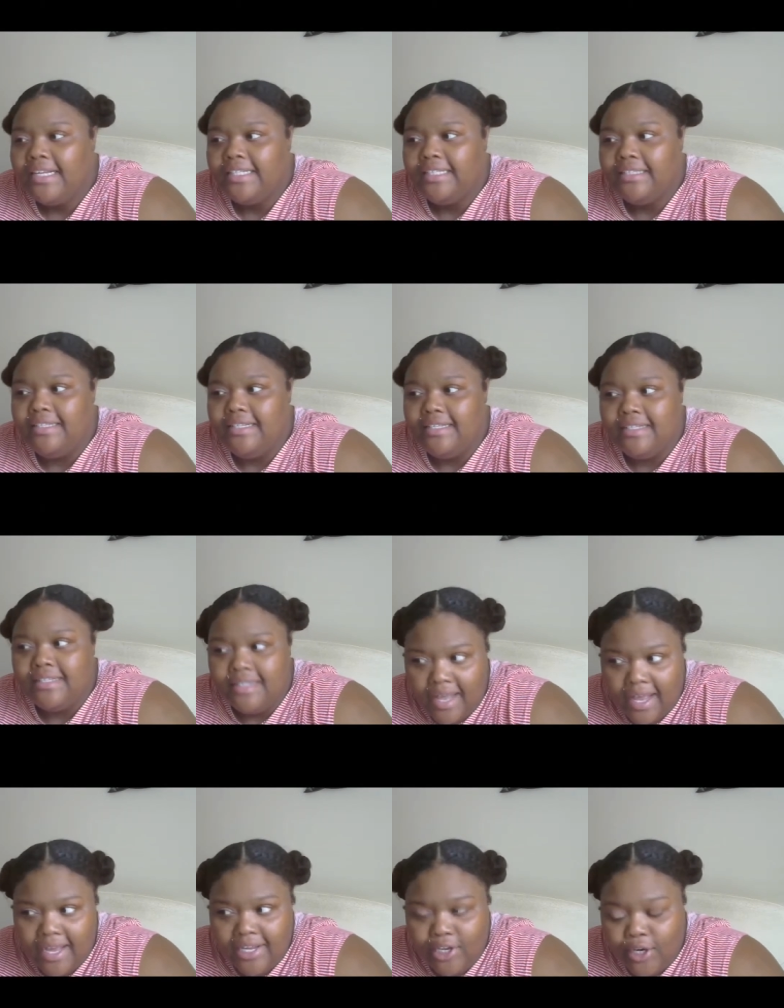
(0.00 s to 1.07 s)

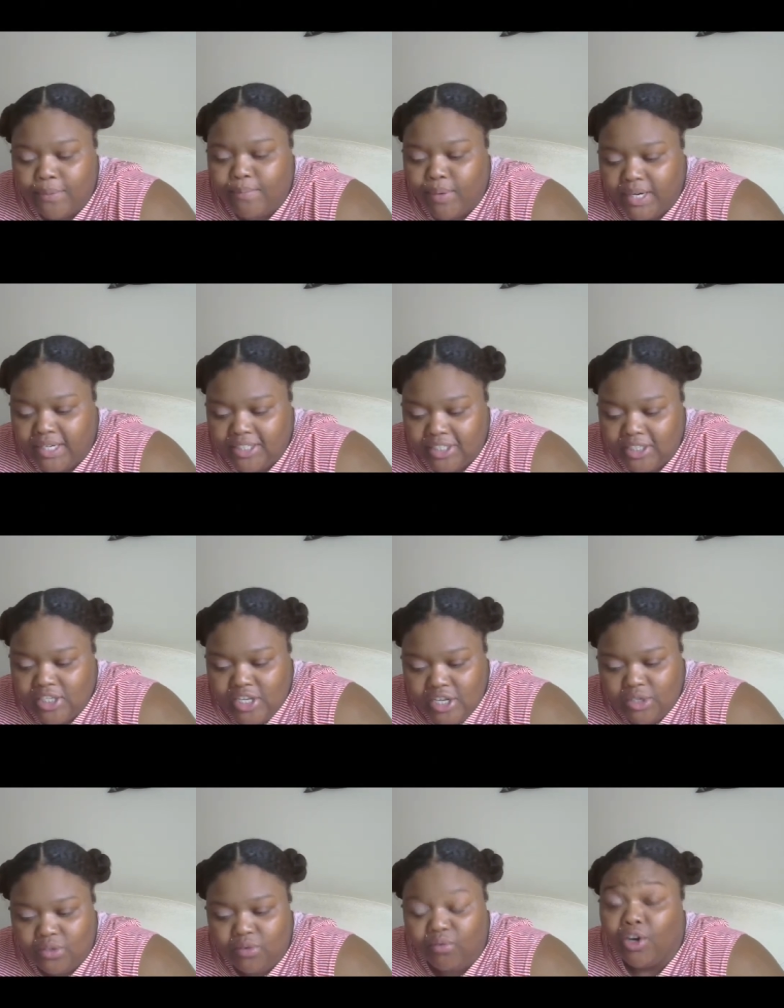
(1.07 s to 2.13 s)
design your brushes to
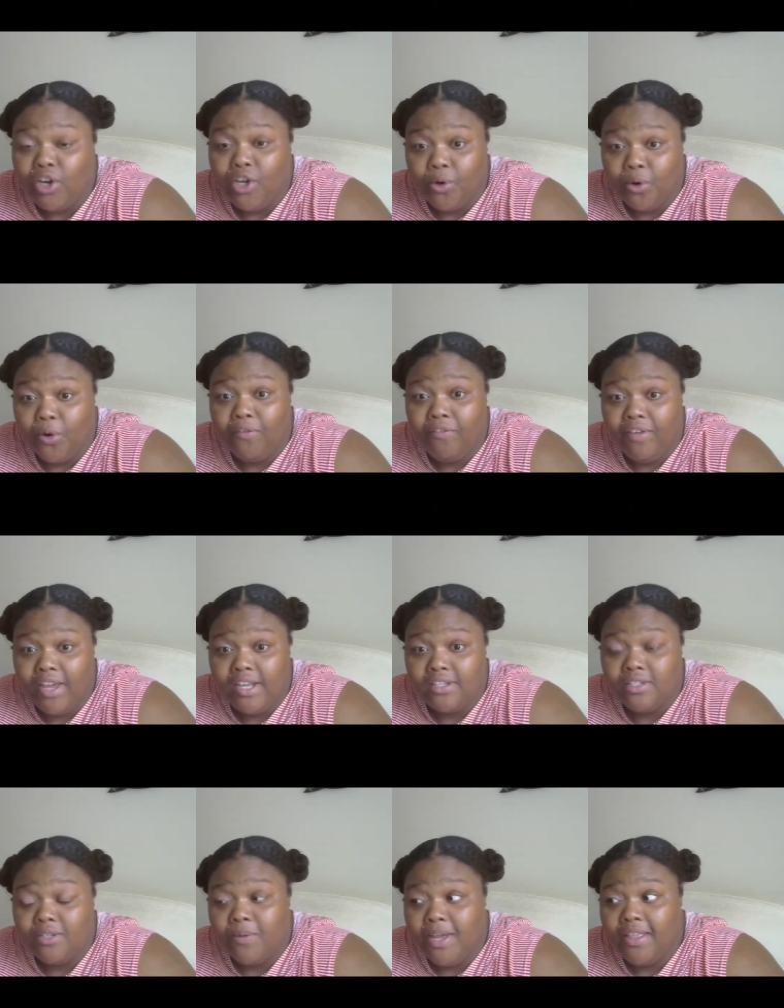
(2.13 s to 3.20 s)
use for your face
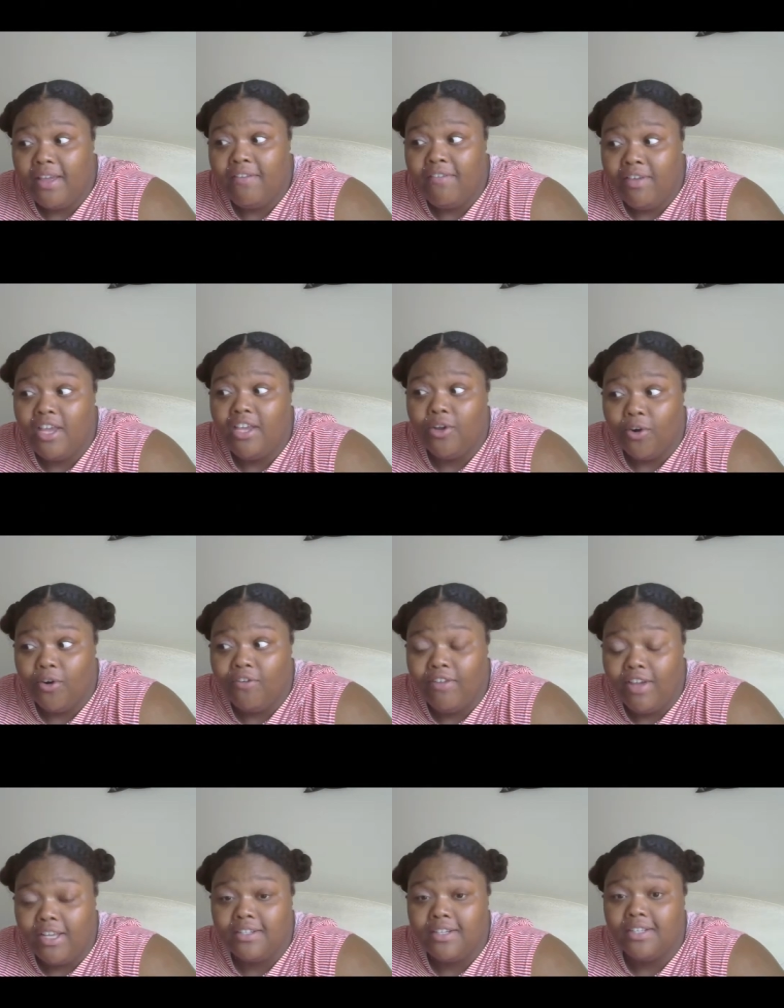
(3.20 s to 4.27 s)
the way they fit your
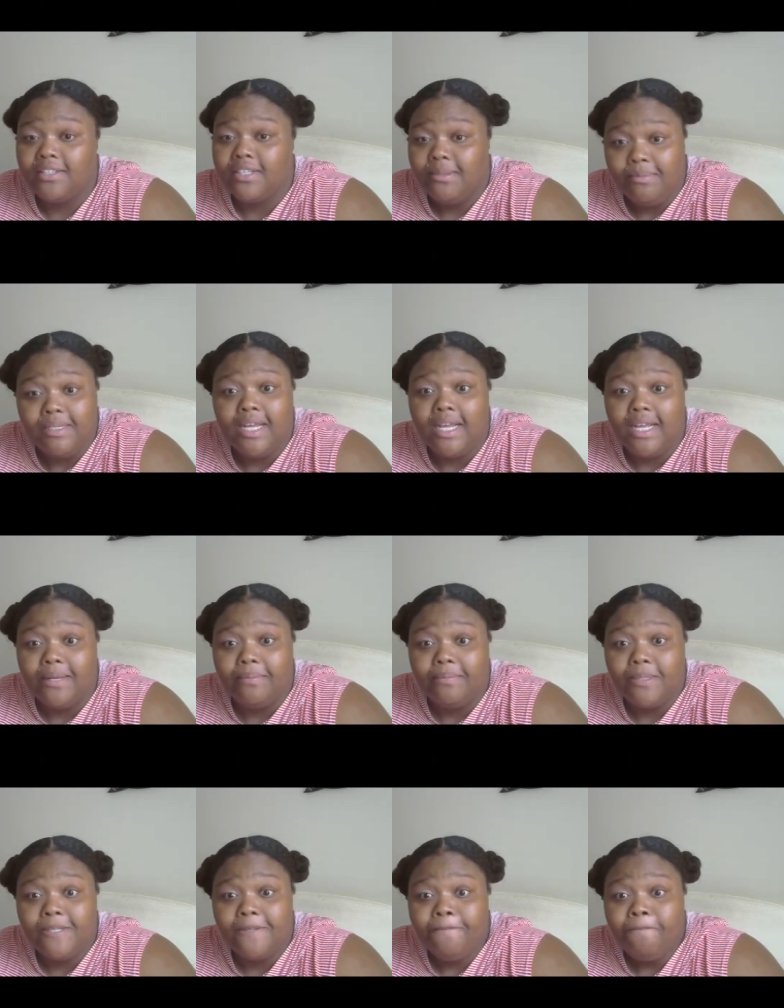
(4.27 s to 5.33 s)
face because
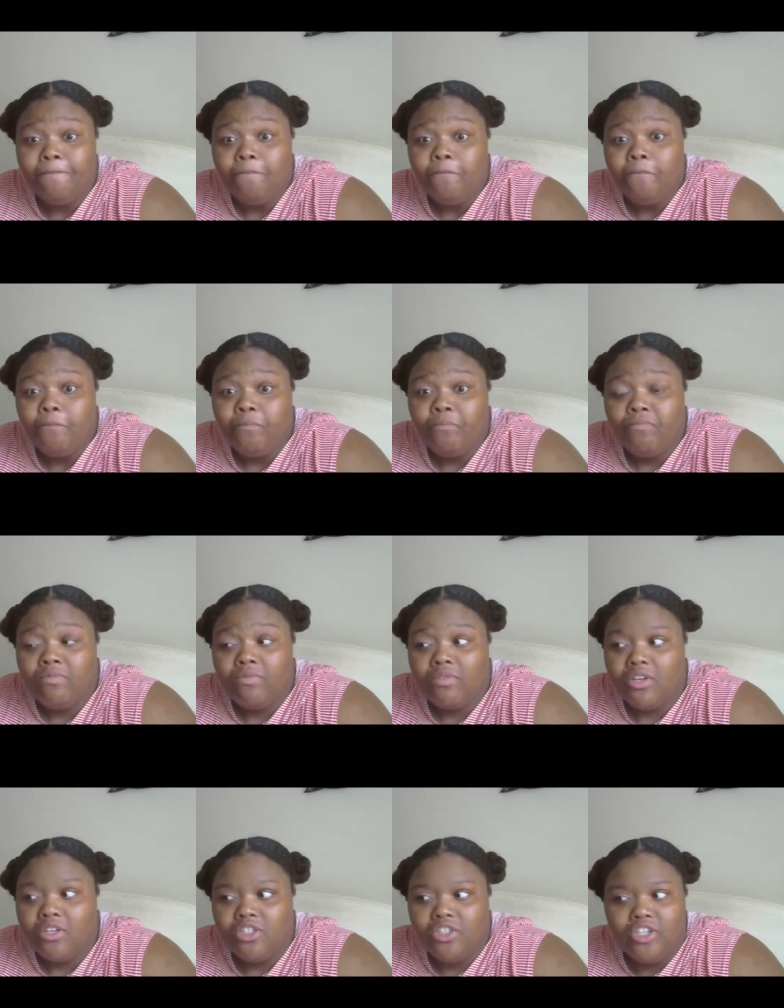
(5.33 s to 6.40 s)
sometimes
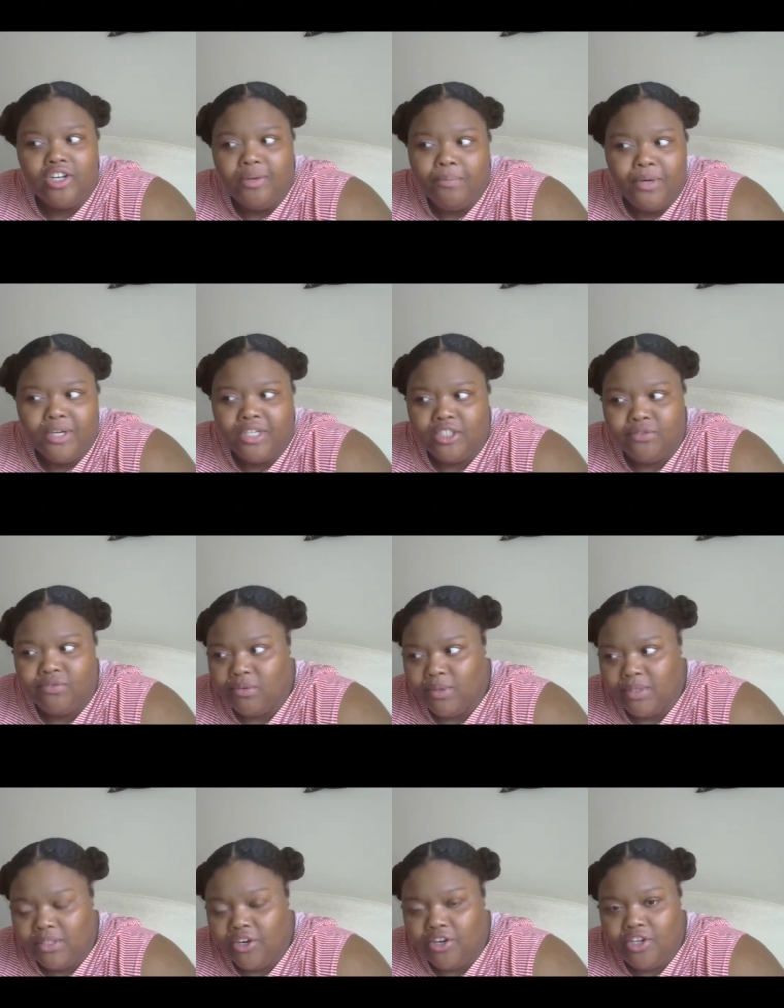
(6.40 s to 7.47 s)
certain brushes for
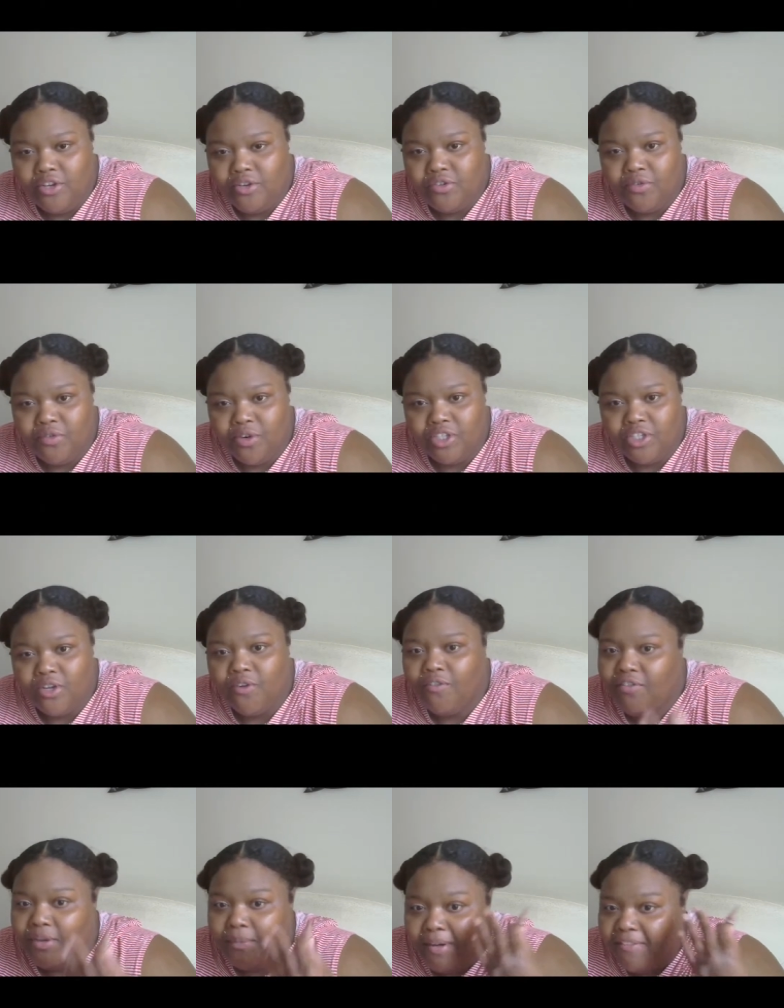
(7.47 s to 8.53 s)
what they're used for don't
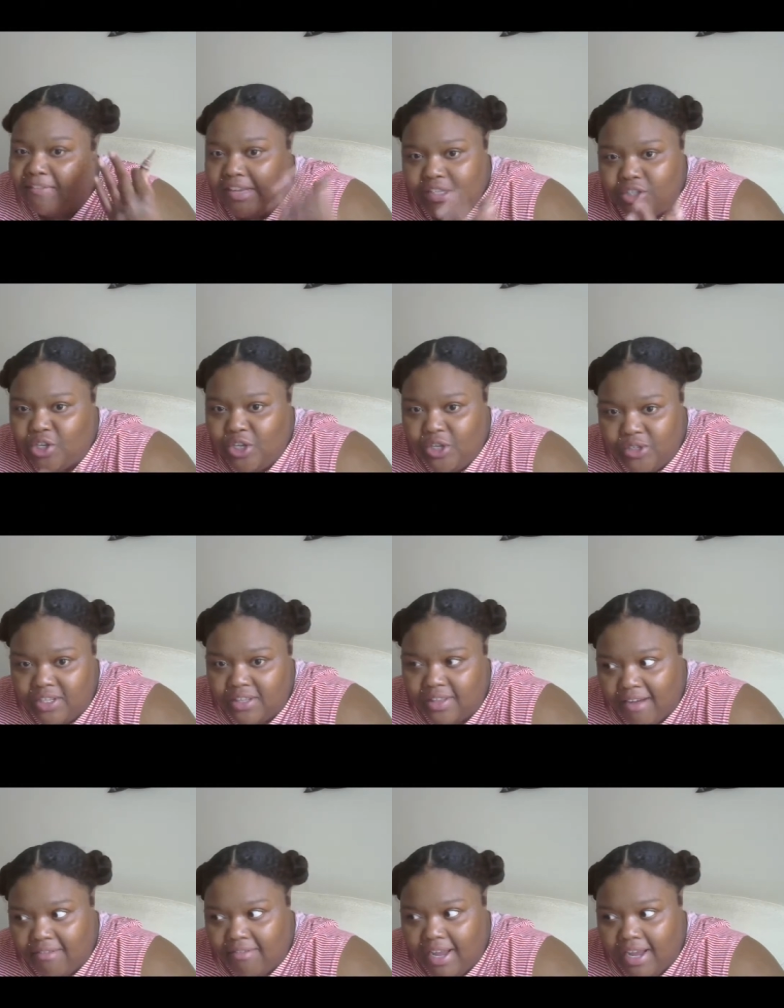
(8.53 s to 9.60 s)
fit my face to use it
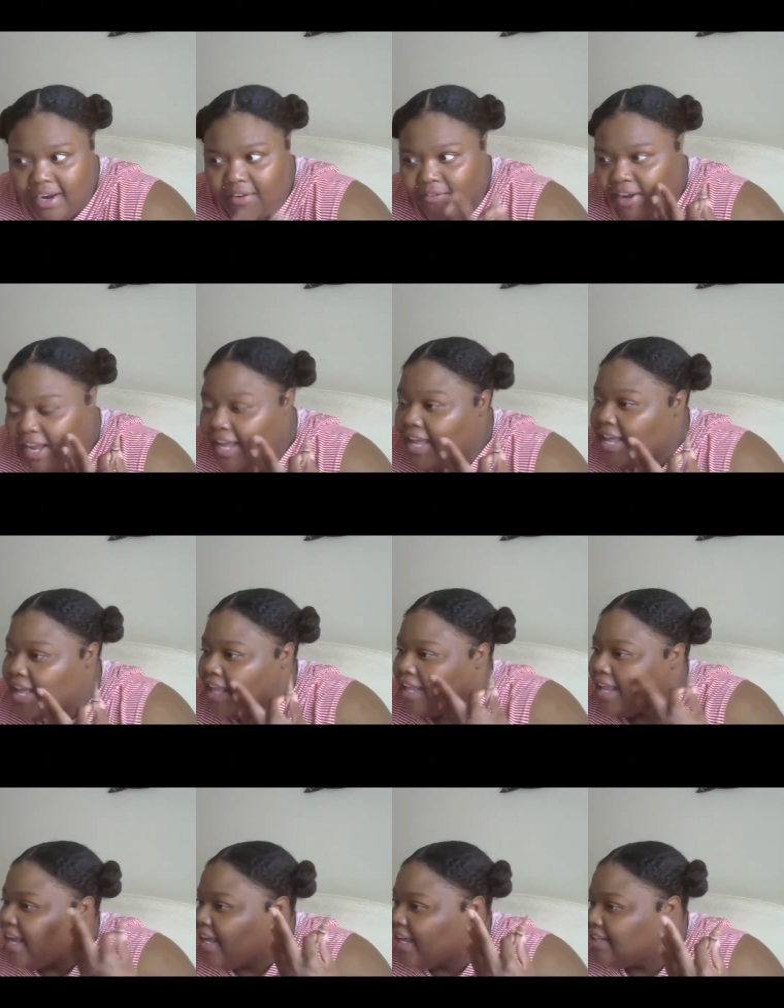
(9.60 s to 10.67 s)
that way and if I
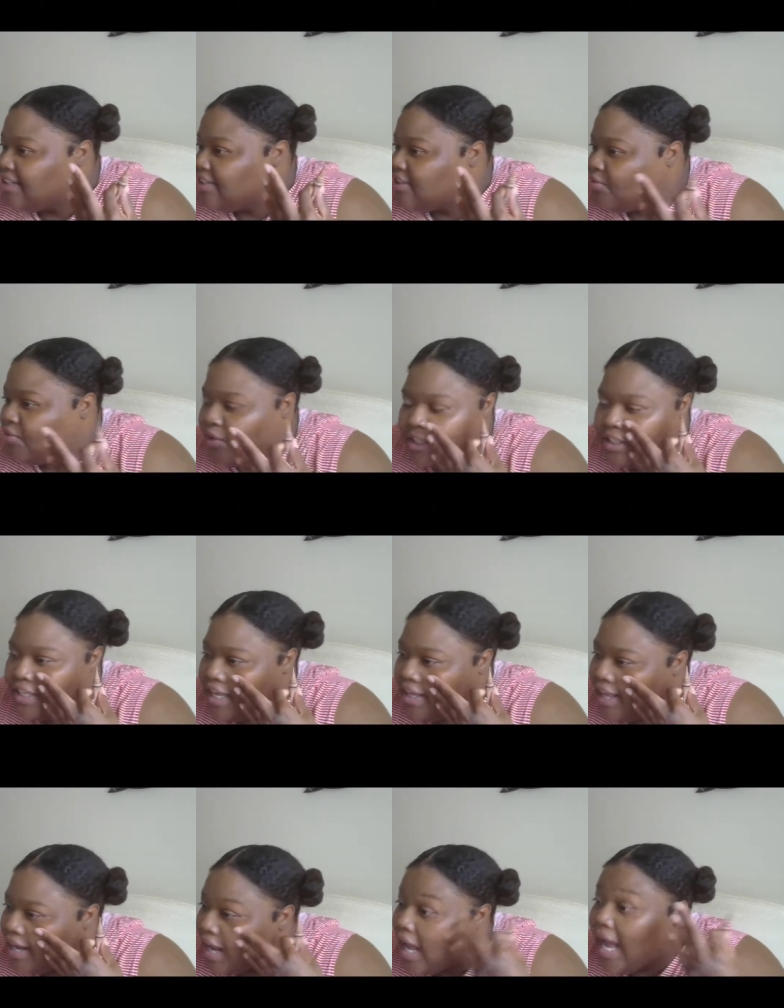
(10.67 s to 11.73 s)
like per se
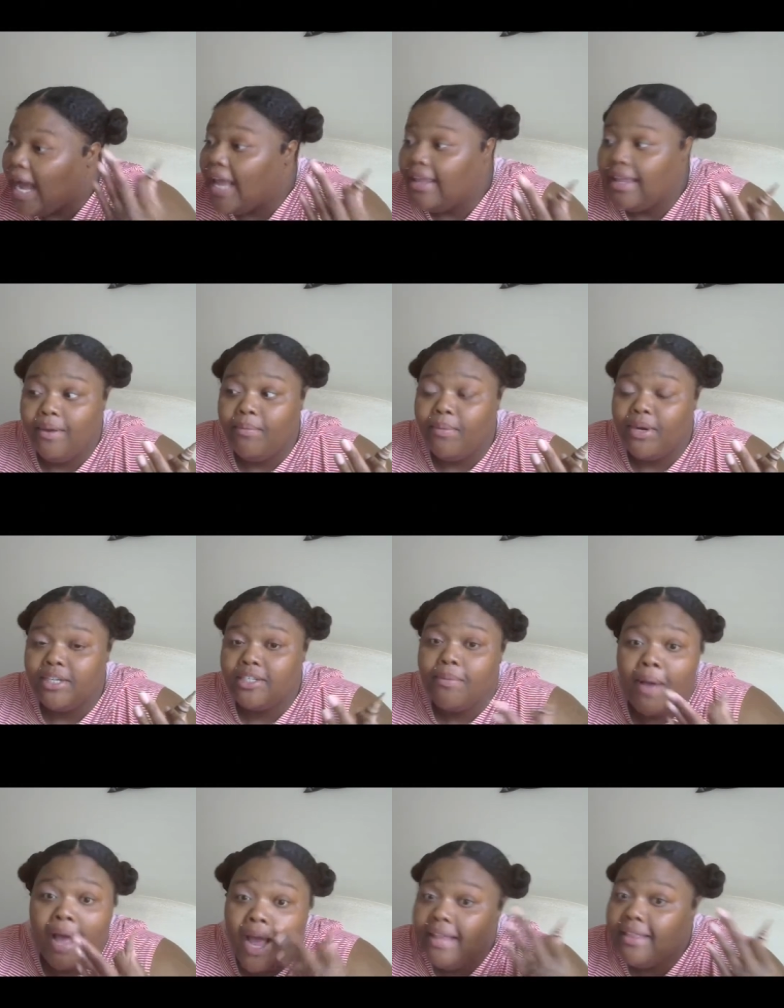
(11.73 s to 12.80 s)
like a highlighting brush some
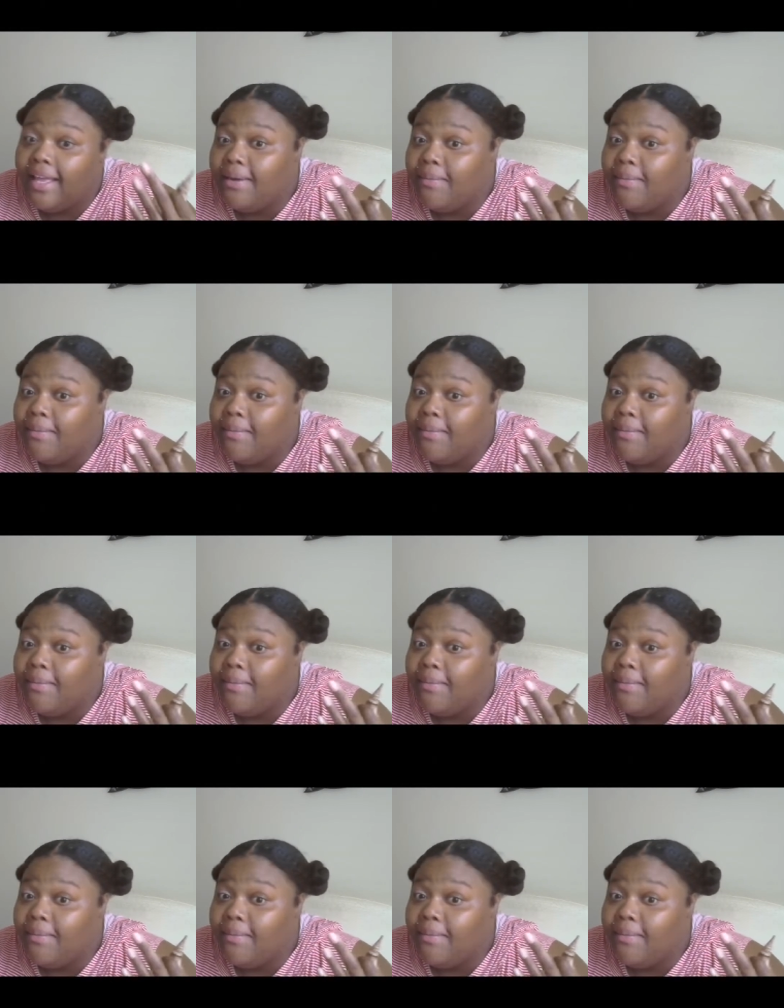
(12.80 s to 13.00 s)
highlighting